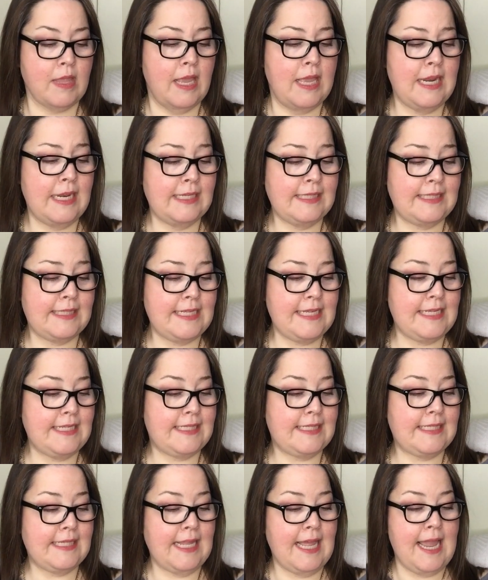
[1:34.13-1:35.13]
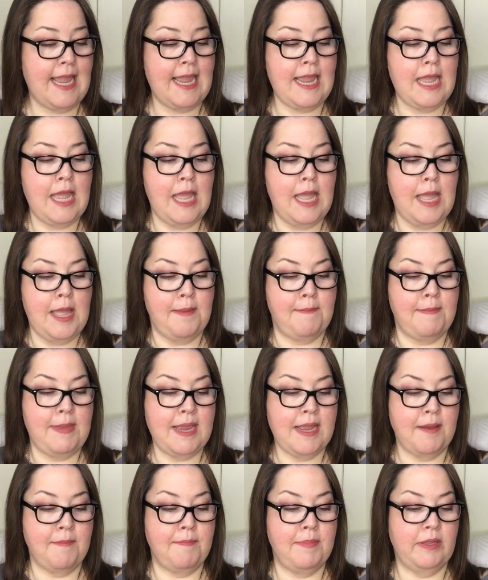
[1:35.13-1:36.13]
It is the Slay
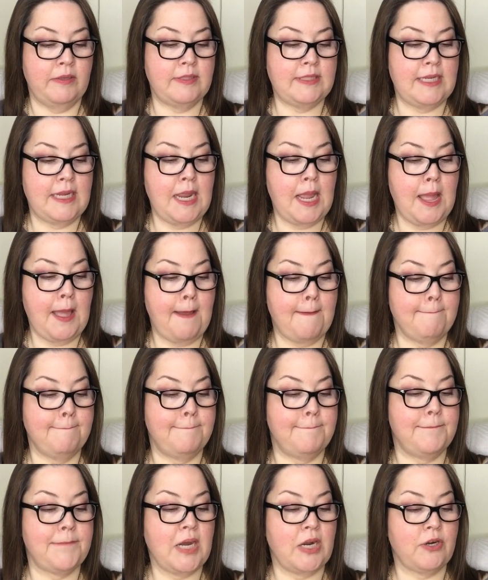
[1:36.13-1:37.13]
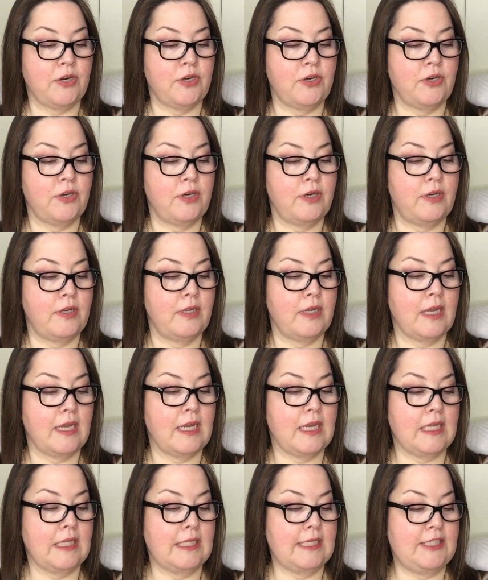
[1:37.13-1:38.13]
Makeup Melting Butter
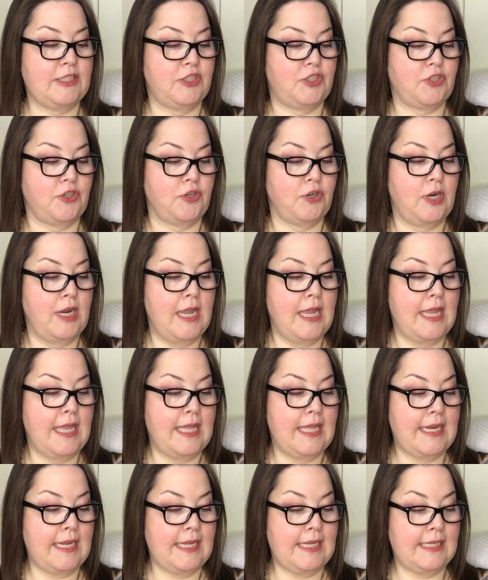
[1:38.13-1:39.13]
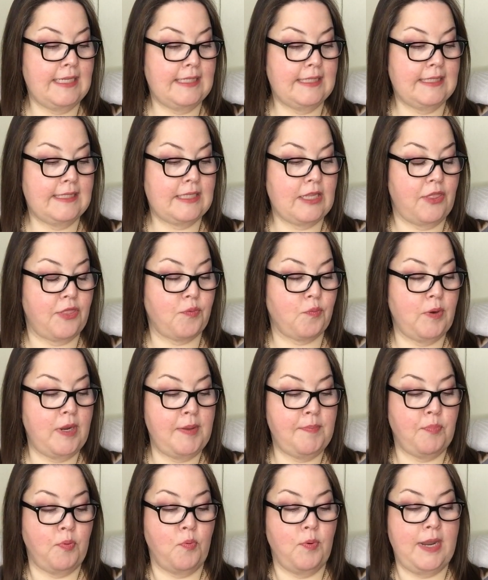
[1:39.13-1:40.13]
Cleanser. It is
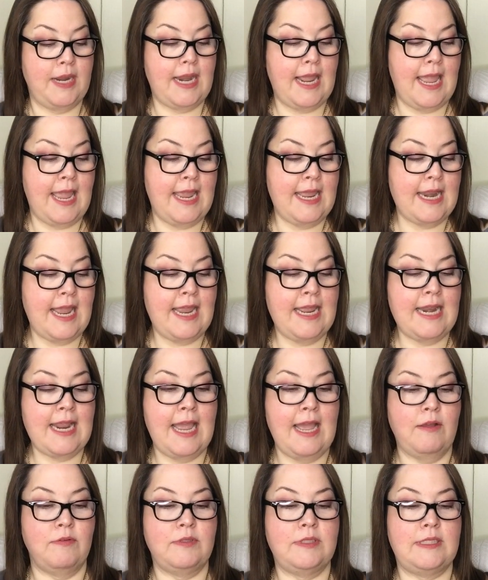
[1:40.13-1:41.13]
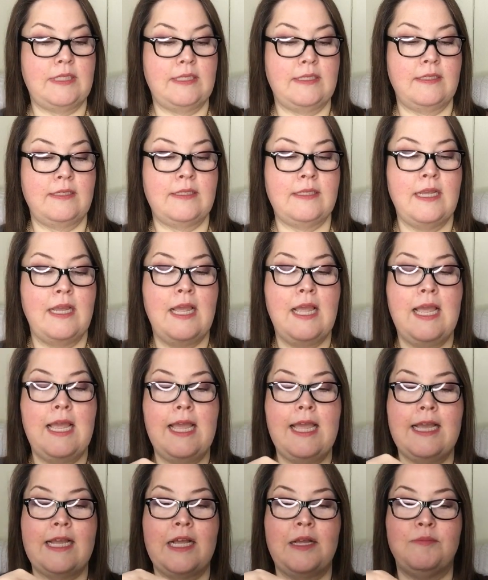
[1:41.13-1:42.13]
3.88 ounces.
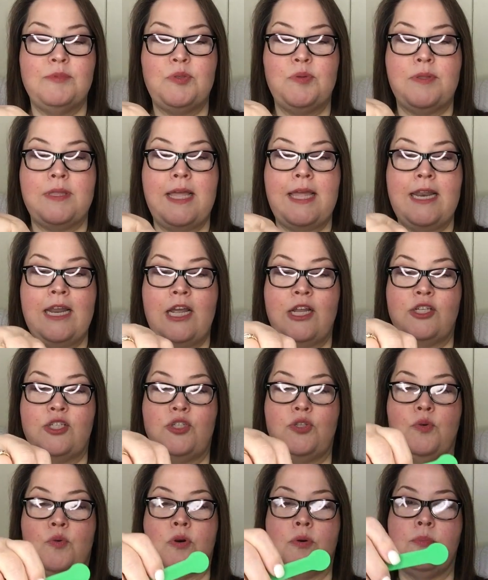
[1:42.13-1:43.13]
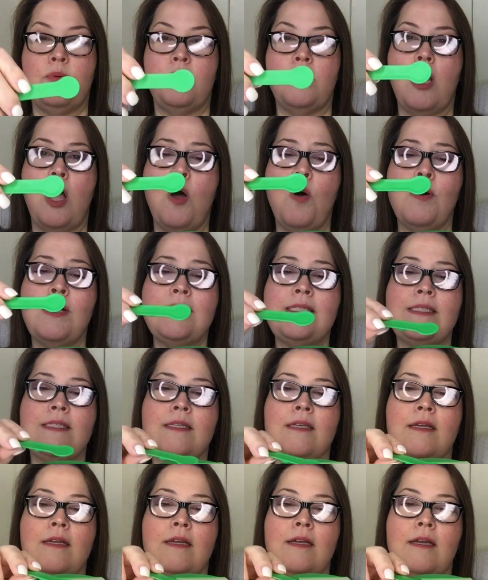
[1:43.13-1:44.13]
It comes with an adorable, oh,
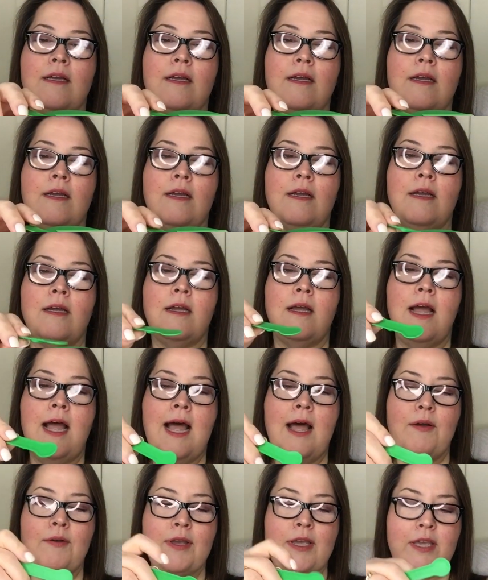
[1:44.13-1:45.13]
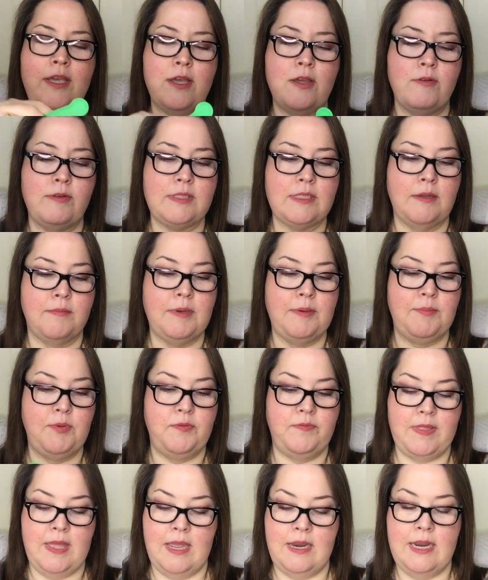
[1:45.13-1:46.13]
it's, how cute. I'm gonna
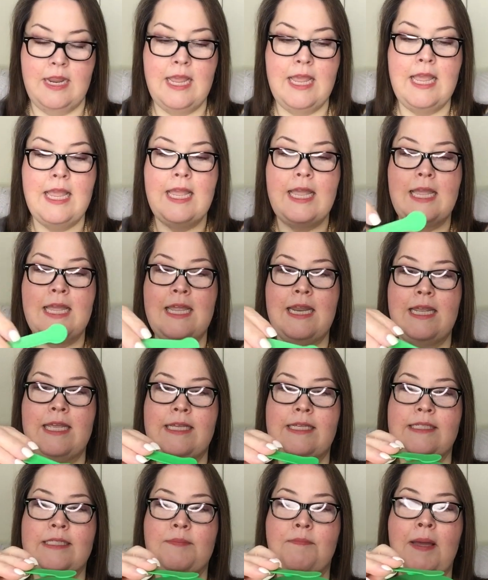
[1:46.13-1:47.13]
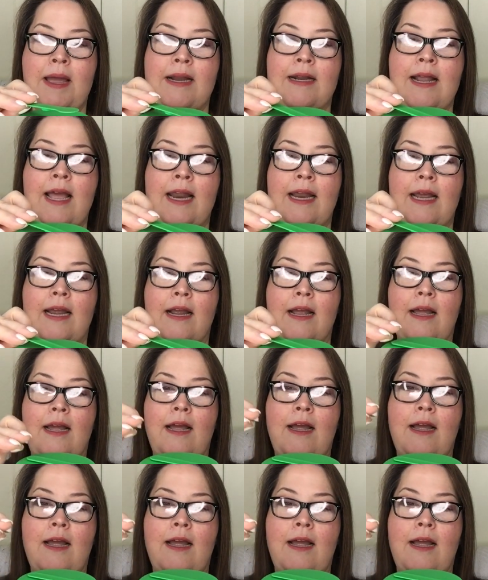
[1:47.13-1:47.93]
move that. It is magnetic.